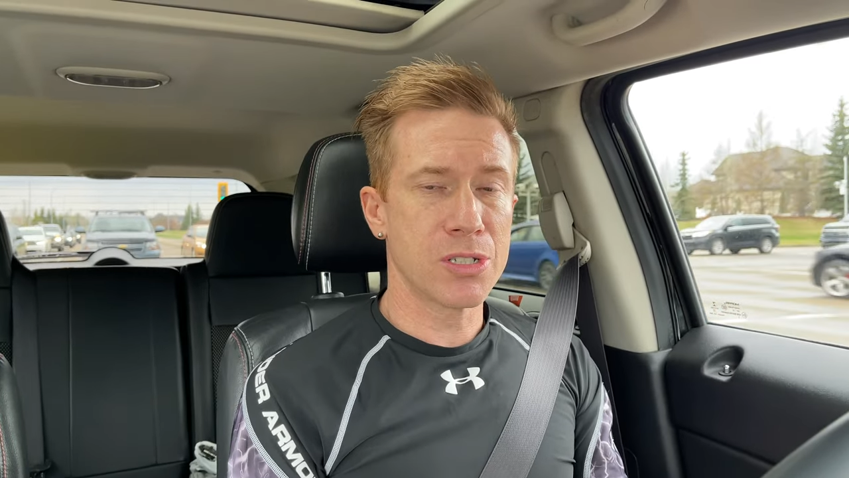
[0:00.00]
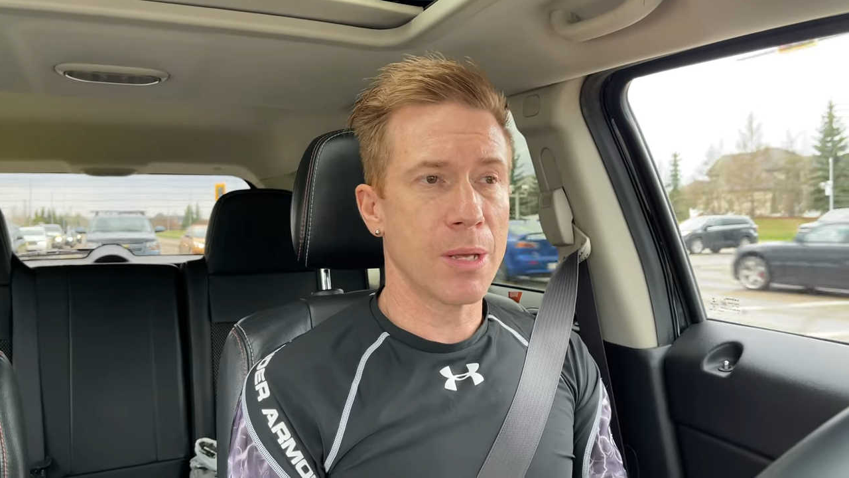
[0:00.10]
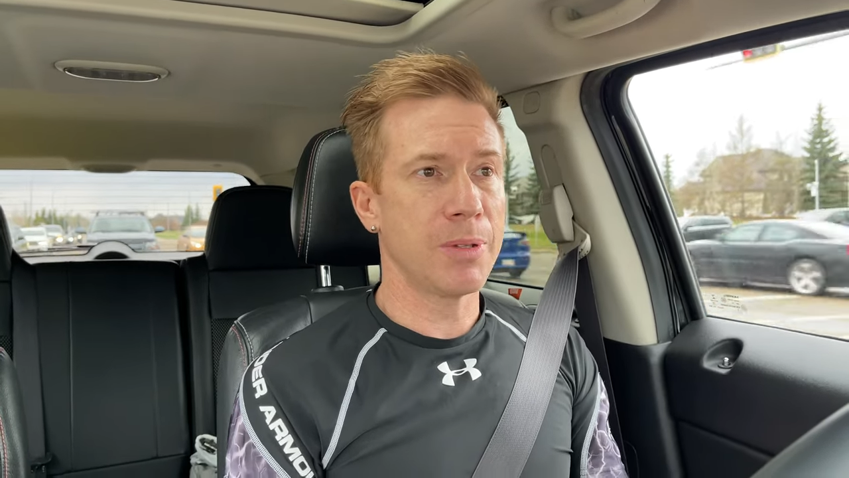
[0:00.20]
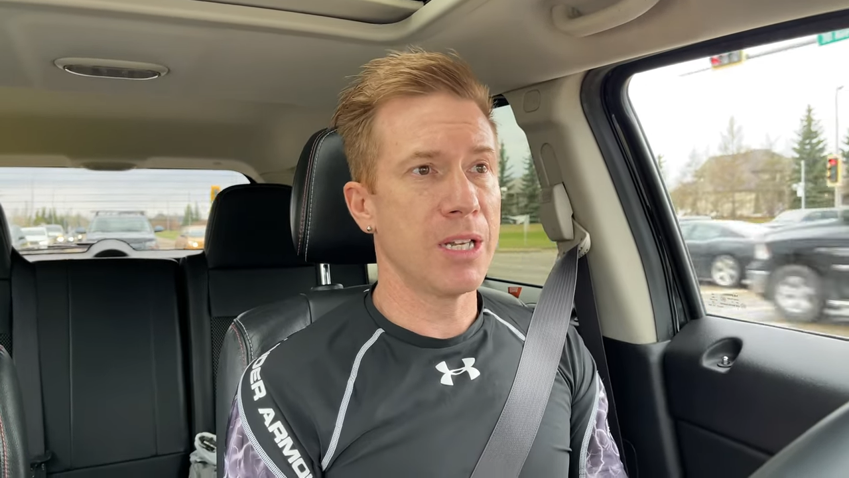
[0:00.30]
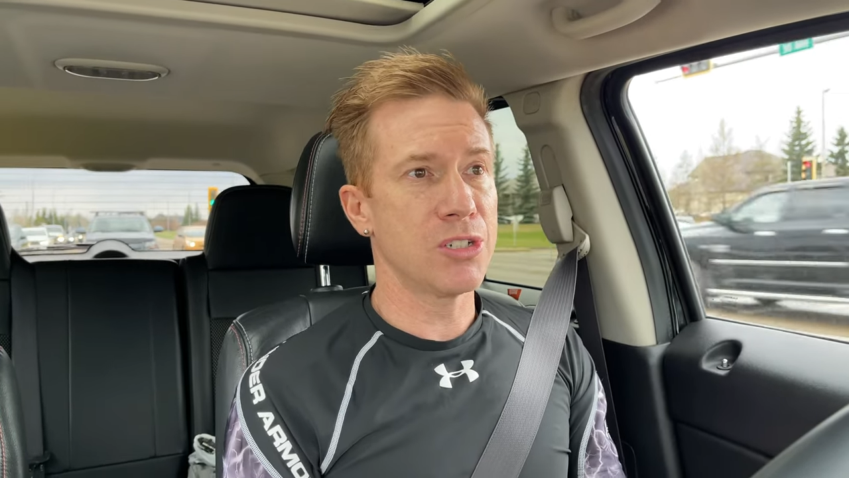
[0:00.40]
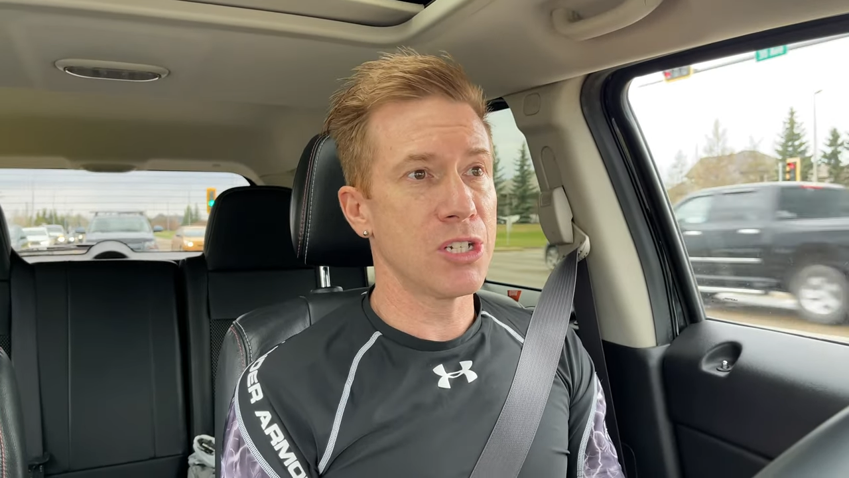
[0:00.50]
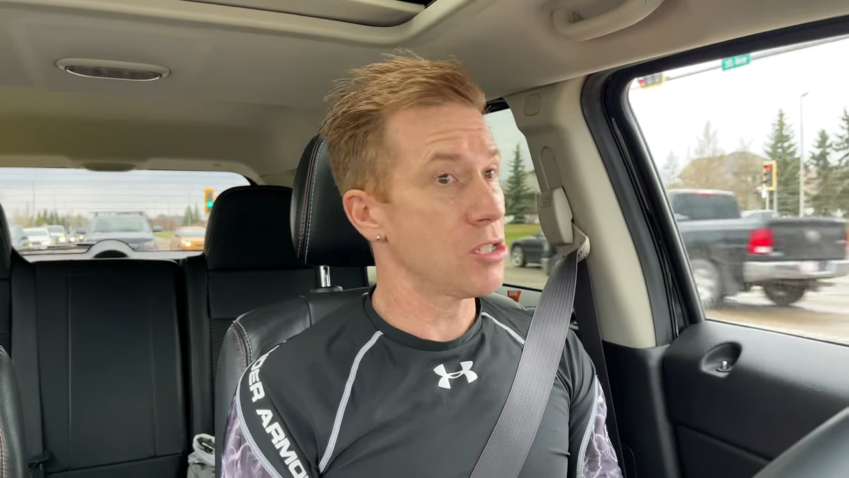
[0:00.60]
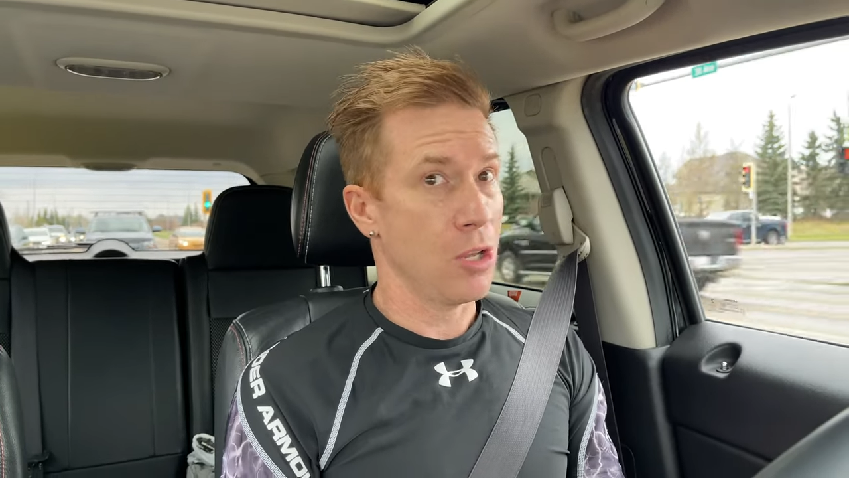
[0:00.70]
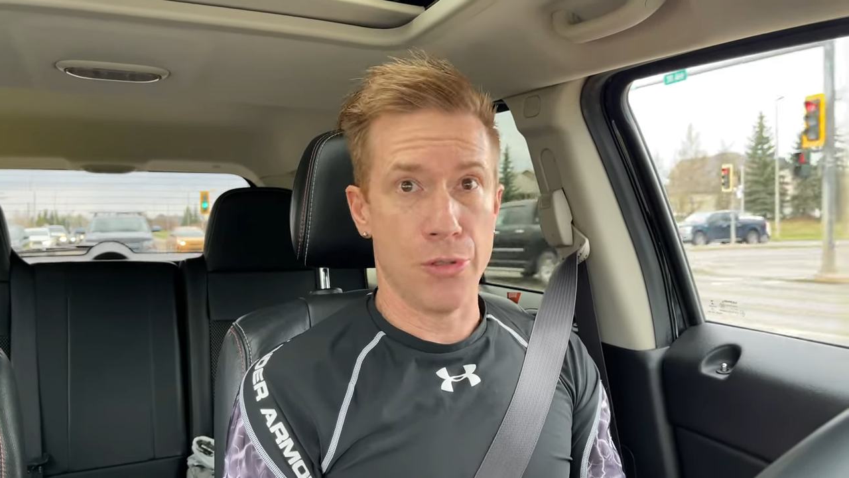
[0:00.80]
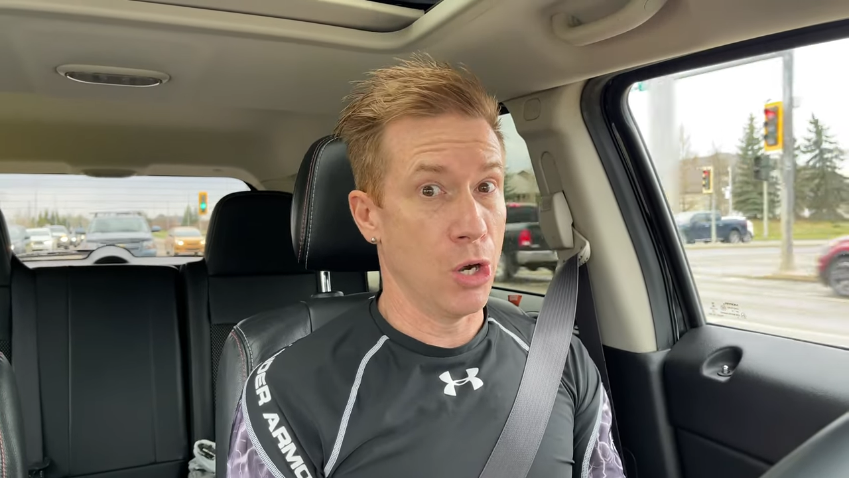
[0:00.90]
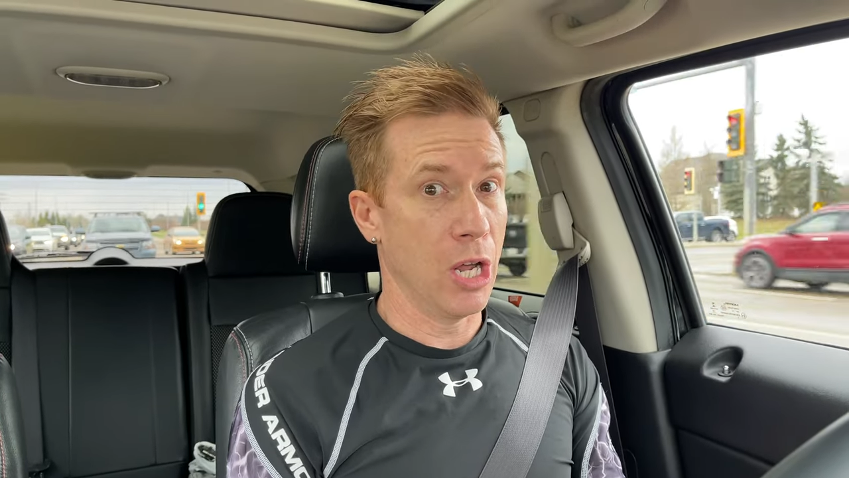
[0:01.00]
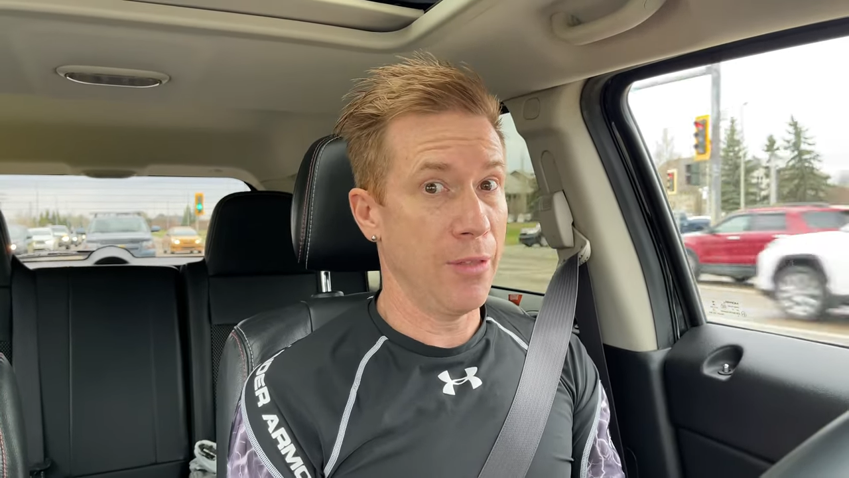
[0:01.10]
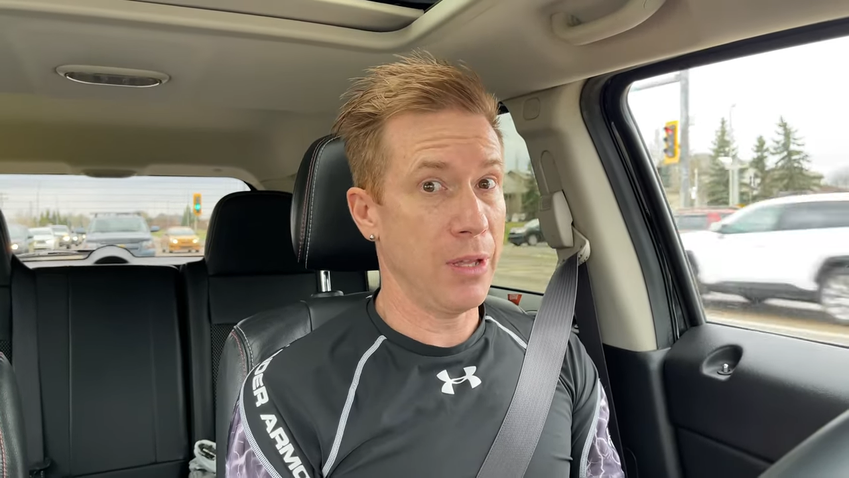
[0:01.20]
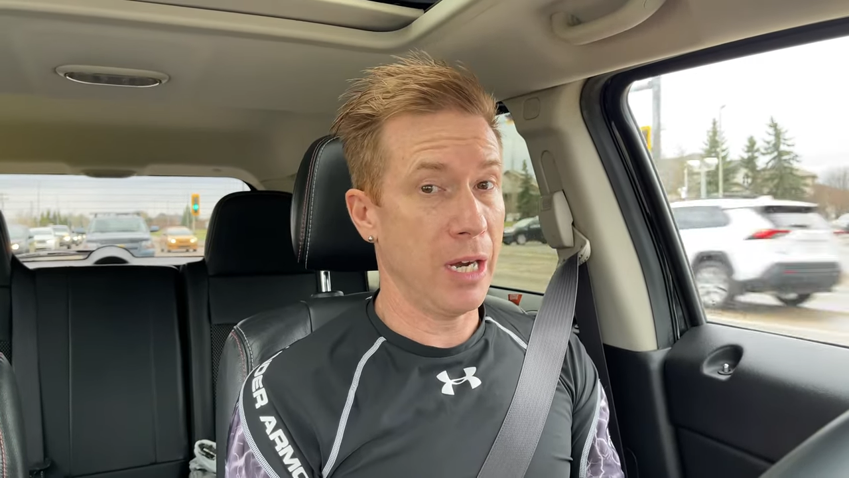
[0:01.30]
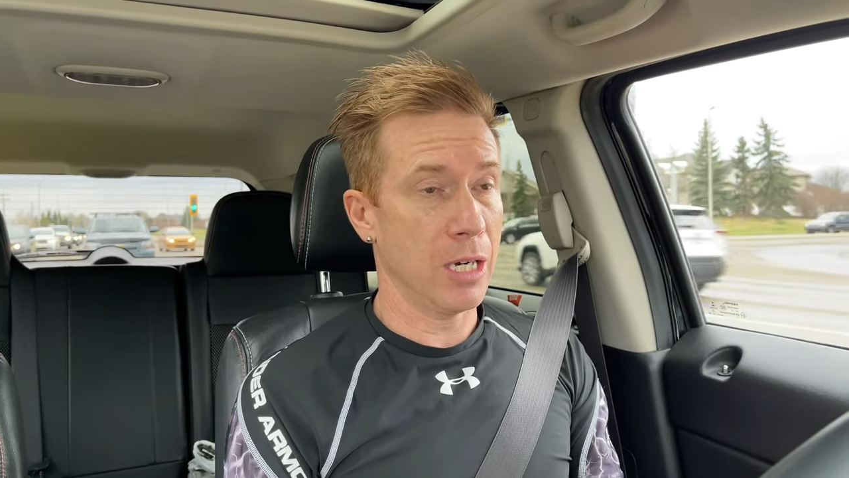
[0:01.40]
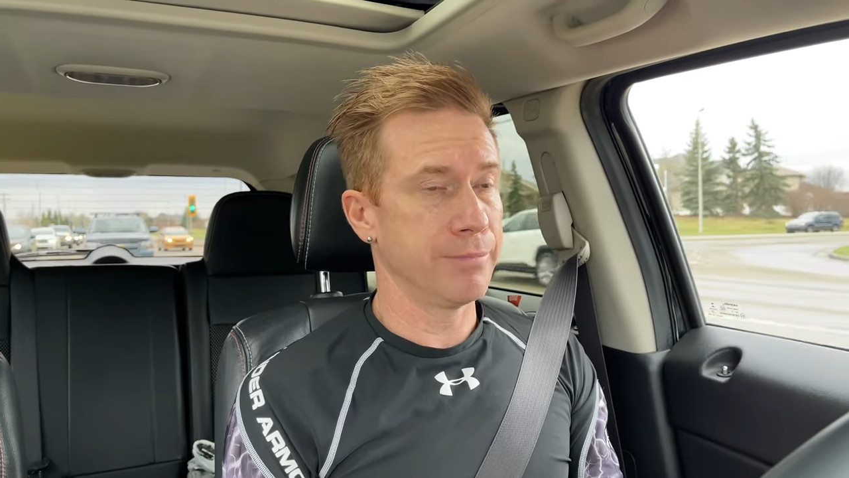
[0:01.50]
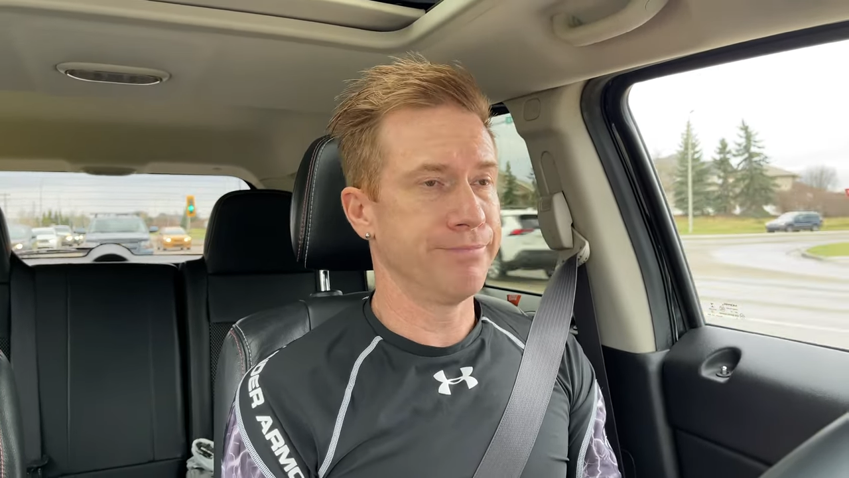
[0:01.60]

Skip the Dishes. They're not there.